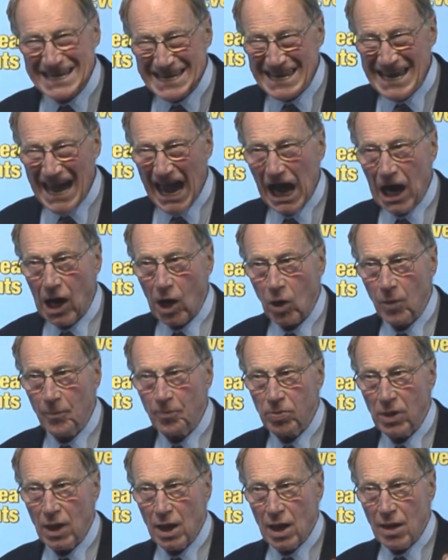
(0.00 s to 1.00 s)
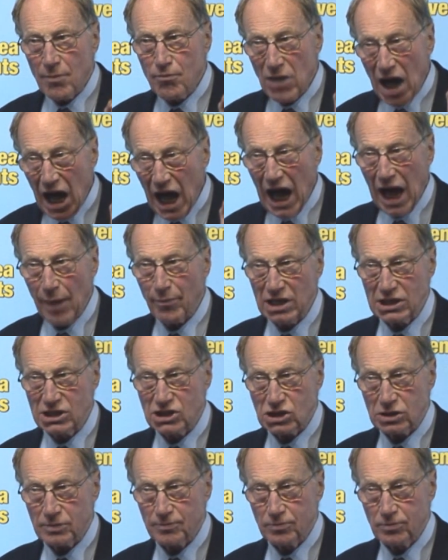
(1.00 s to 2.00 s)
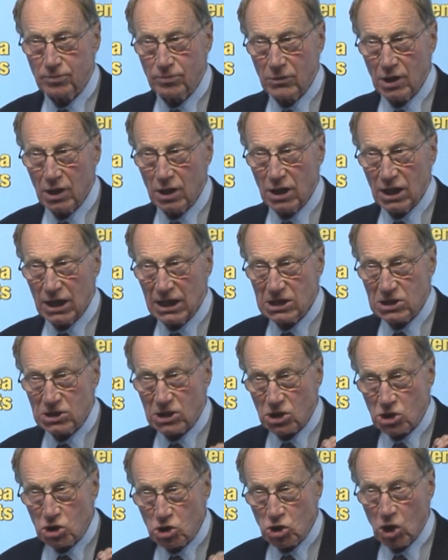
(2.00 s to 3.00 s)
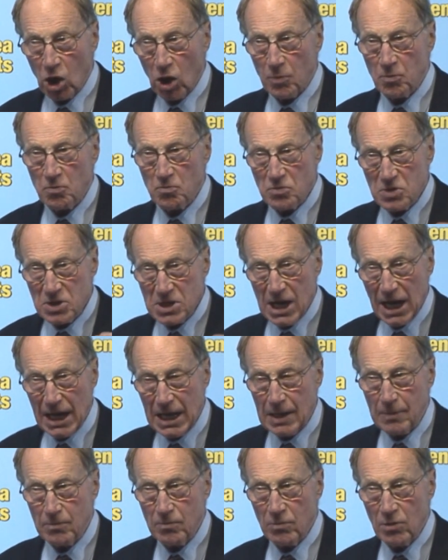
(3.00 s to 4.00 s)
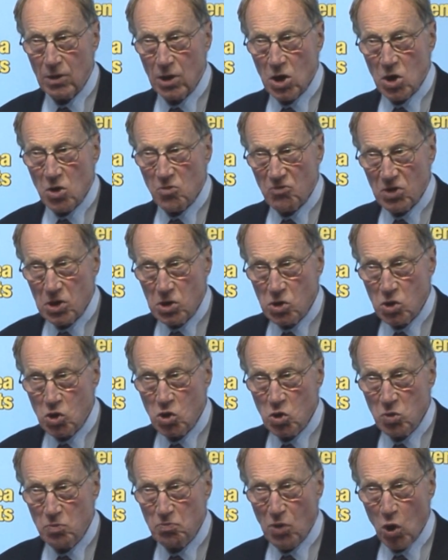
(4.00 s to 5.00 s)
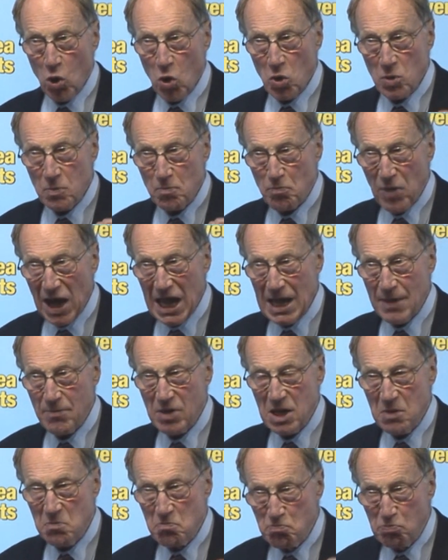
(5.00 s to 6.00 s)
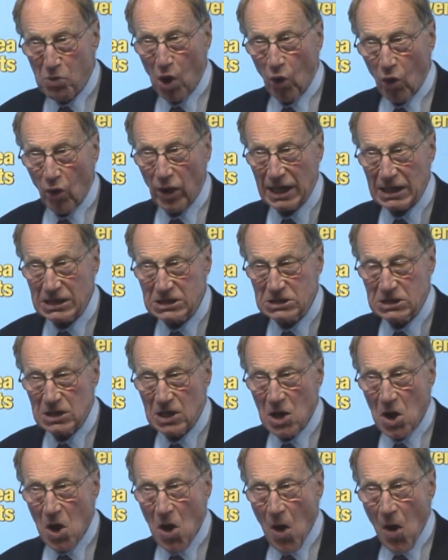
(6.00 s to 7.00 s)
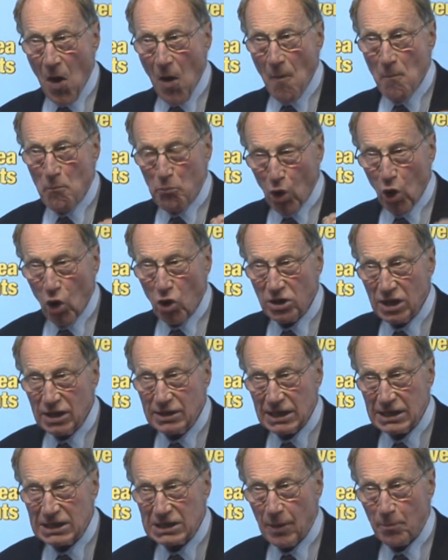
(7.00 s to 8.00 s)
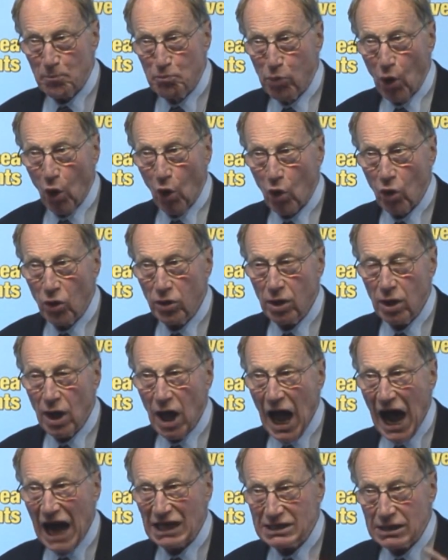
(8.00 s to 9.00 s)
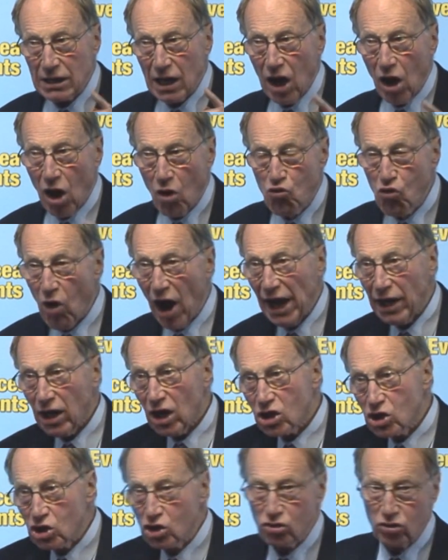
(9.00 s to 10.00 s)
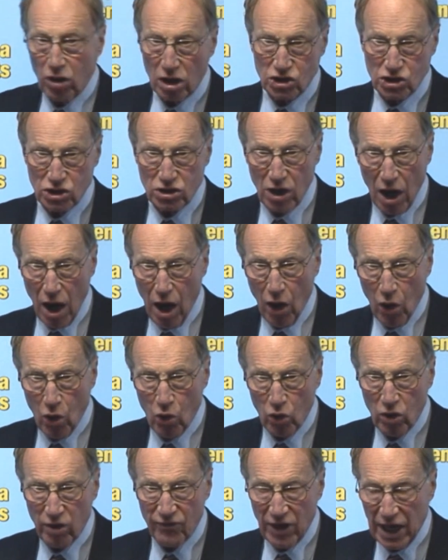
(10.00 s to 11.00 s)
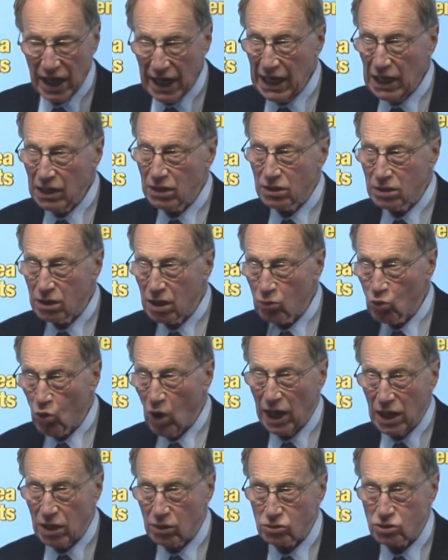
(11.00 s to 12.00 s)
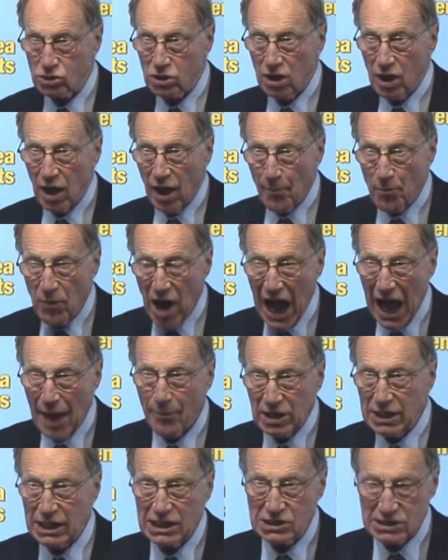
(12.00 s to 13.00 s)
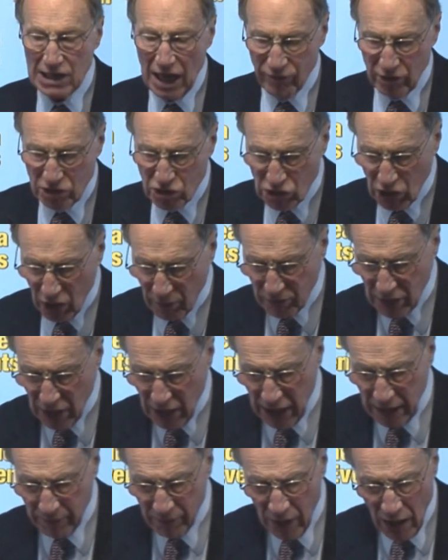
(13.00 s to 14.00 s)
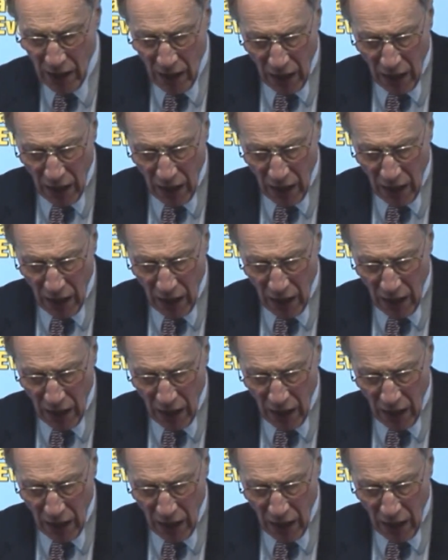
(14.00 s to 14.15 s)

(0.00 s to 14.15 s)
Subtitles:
now Muhammad is the top name for newborn baby boys born as right across the whole of England and Wales. Muhammad is now the top name.